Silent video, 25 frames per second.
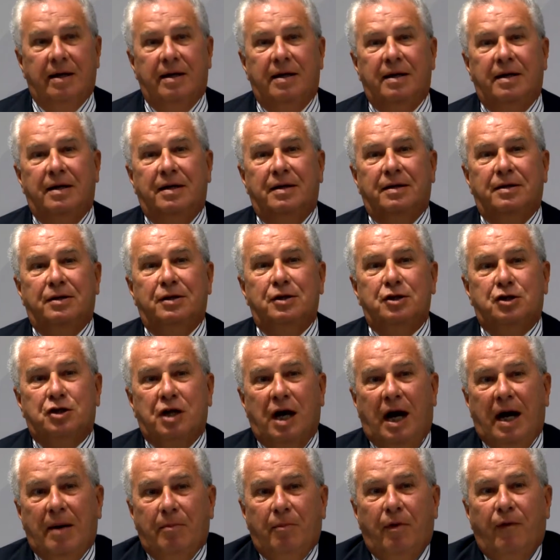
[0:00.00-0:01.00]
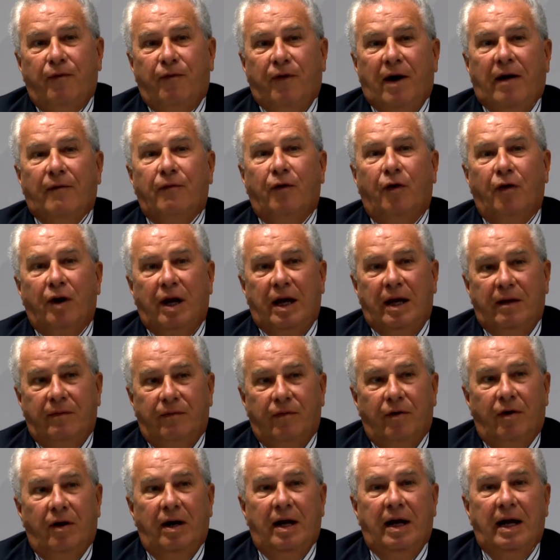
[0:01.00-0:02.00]
for the purposes of their work? Well,
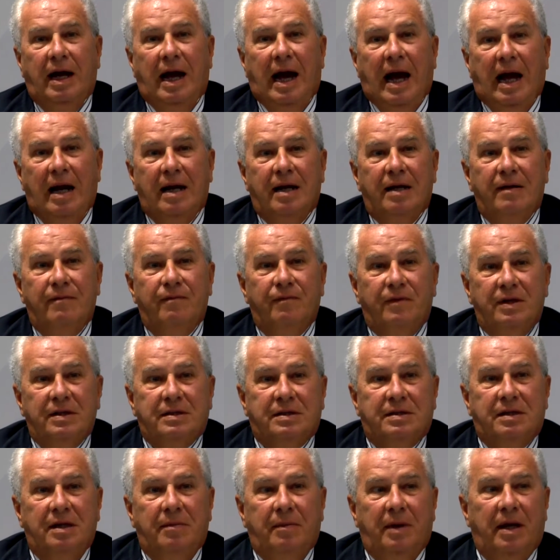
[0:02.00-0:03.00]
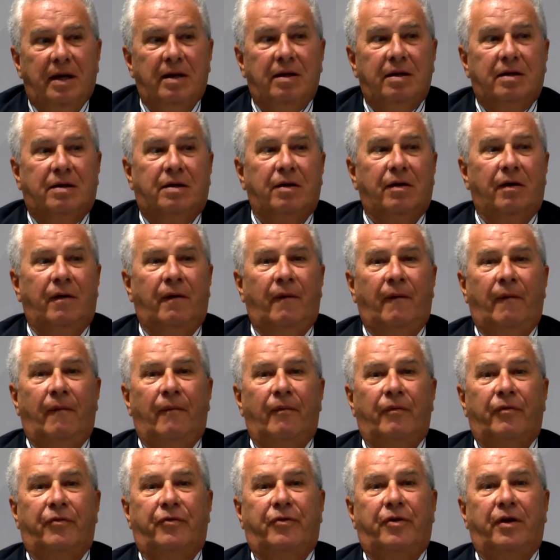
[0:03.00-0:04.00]
the idea is to create an atmosphere
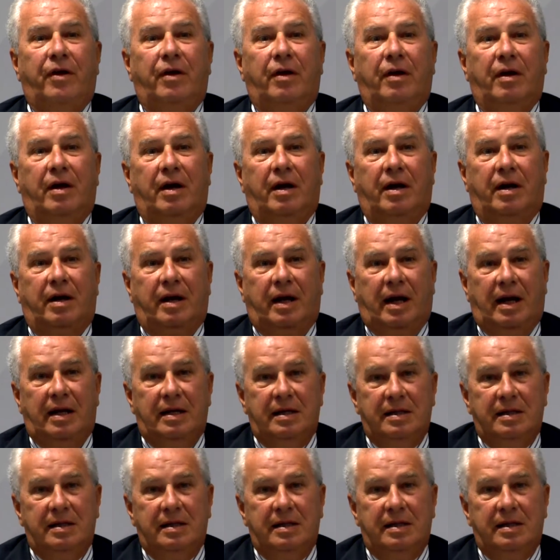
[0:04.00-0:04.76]
which is